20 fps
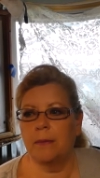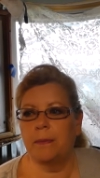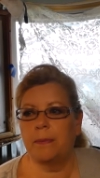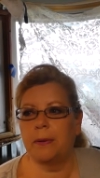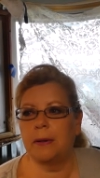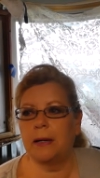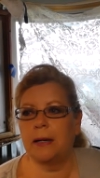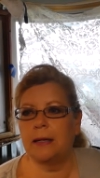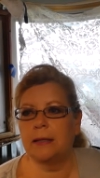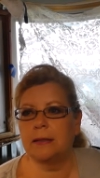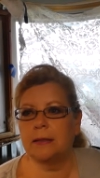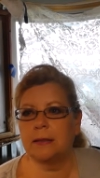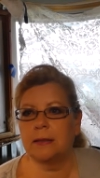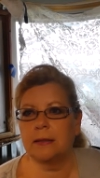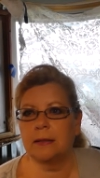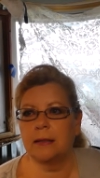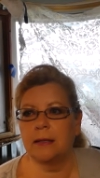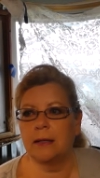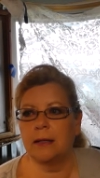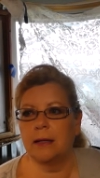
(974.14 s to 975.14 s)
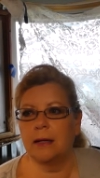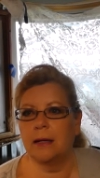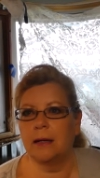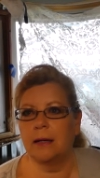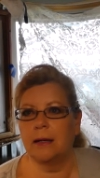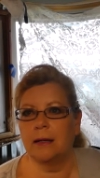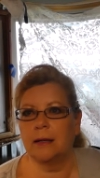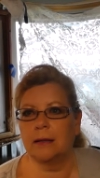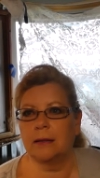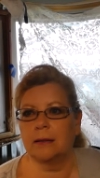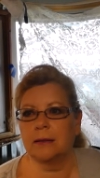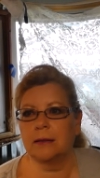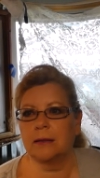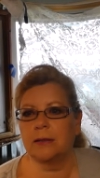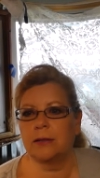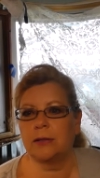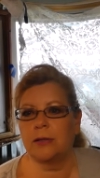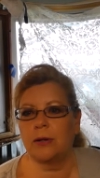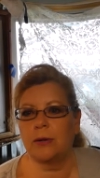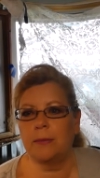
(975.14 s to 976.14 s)
But
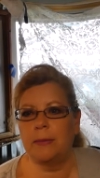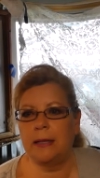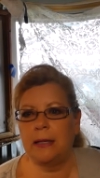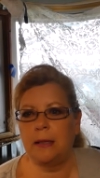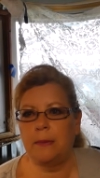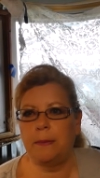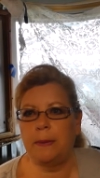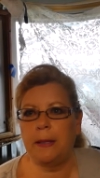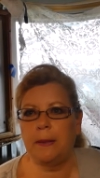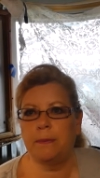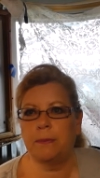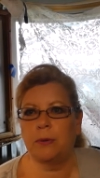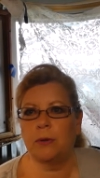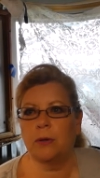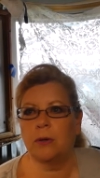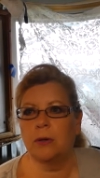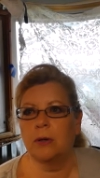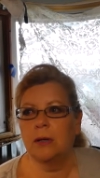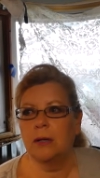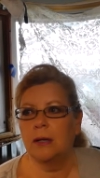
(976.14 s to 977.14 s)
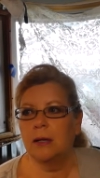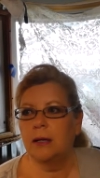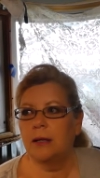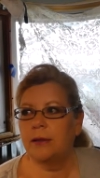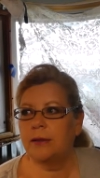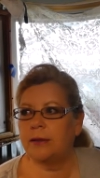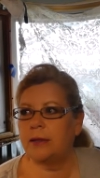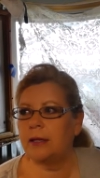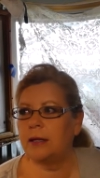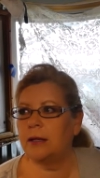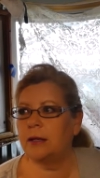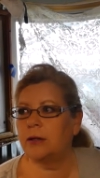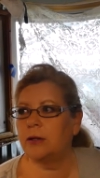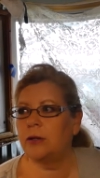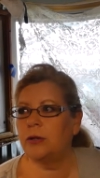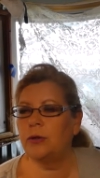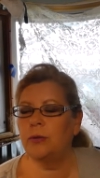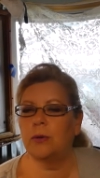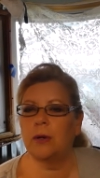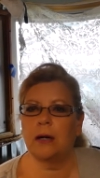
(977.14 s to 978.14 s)
so many people think
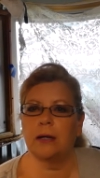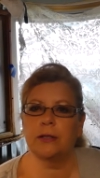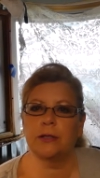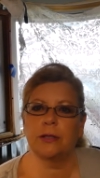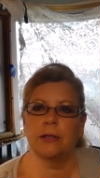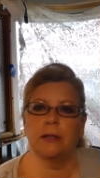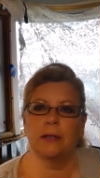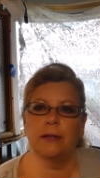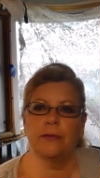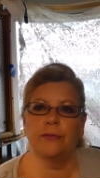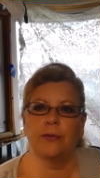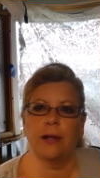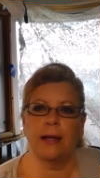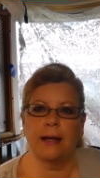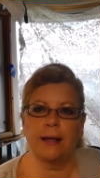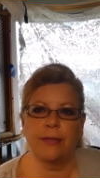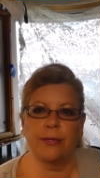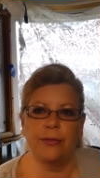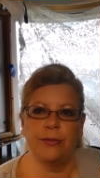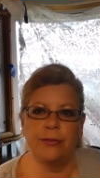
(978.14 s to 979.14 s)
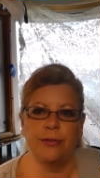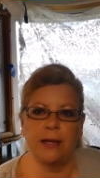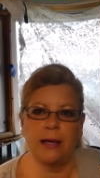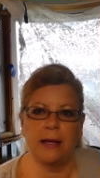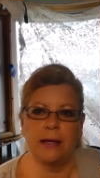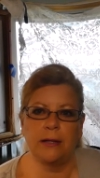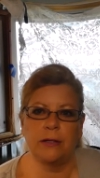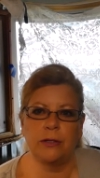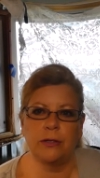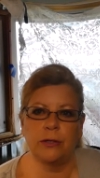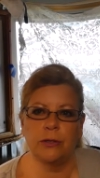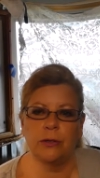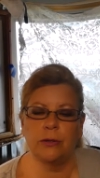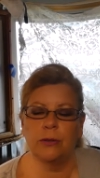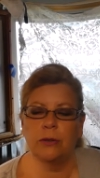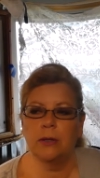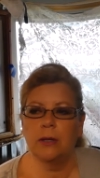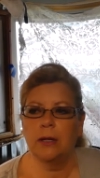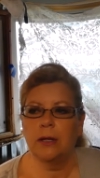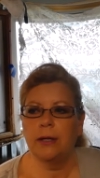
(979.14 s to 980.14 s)
you ought to live like they
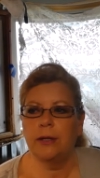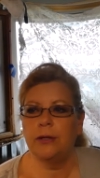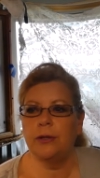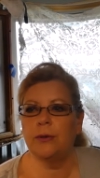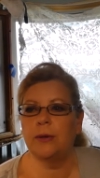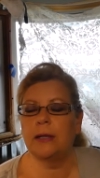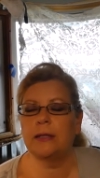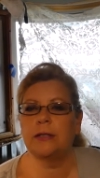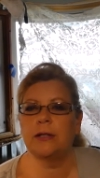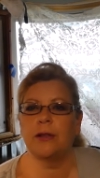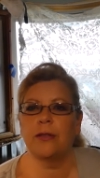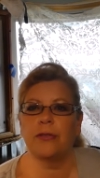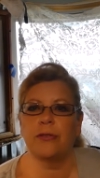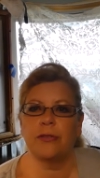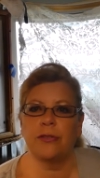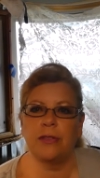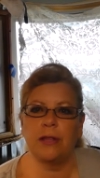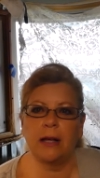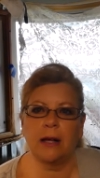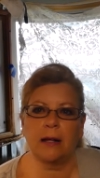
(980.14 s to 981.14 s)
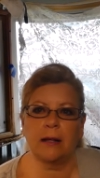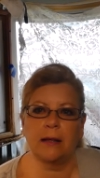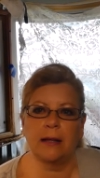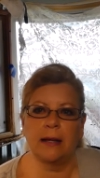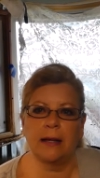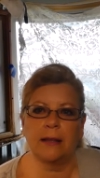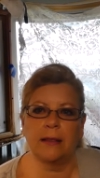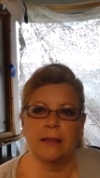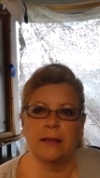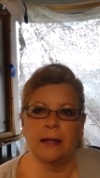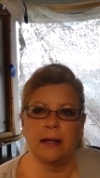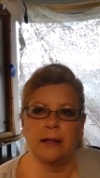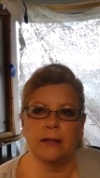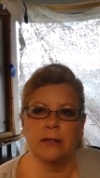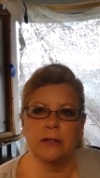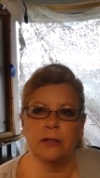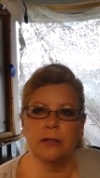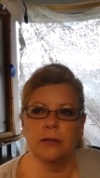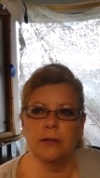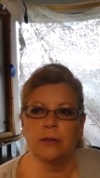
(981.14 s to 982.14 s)
do. You ought to think like they
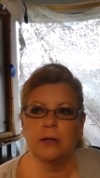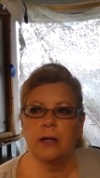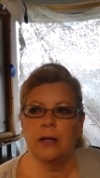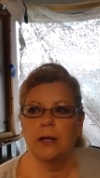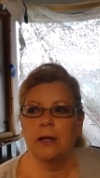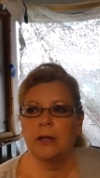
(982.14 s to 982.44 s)
do.